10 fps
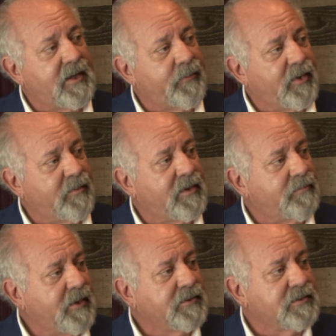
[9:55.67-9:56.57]
and they put him in the
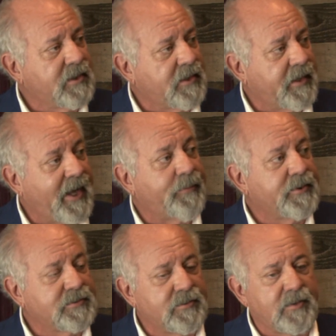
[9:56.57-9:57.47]
mills in
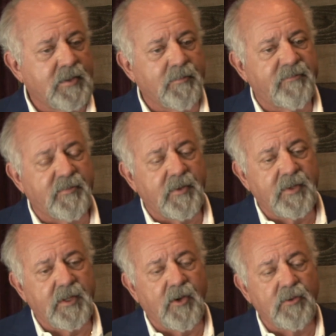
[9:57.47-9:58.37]
Kannapolis,
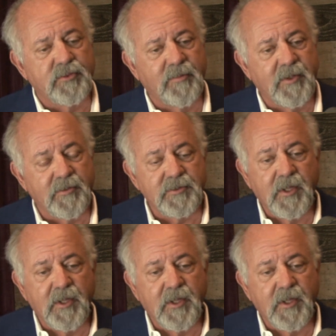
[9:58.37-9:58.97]
the hosiery mills.